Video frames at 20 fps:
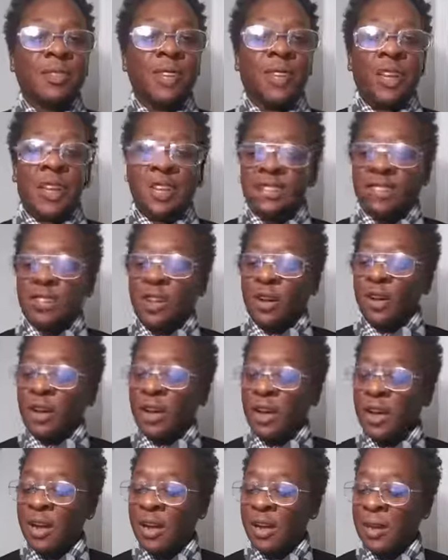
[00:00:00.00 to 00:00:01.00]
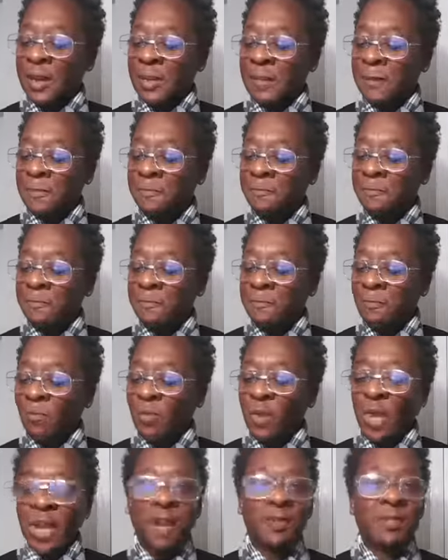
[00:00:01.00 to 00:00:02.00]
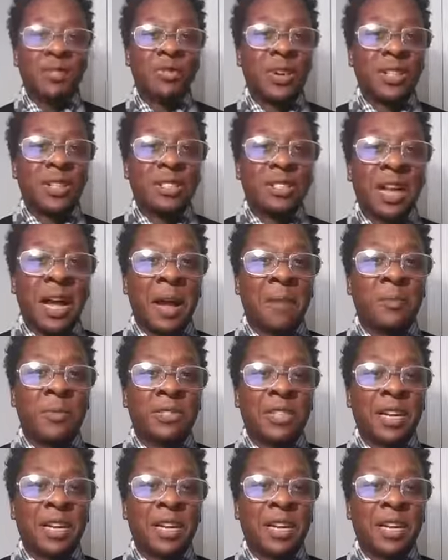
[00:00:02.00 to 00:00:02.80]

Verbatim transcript: And so I have two other topics.